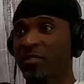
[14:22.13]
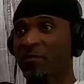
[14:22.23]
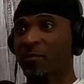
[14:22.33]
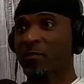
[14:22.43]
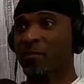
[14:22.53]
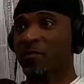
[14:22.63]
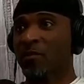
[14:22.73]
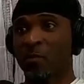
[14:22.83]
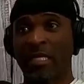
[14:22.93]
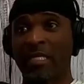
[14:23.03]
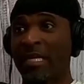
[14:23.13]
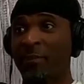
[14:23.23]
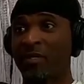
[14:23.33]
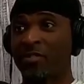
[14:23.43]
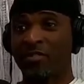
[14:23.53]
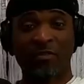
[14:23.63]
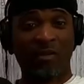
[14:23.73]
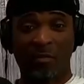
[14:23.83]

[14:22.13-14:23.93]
Right. When I lined up at a receiver,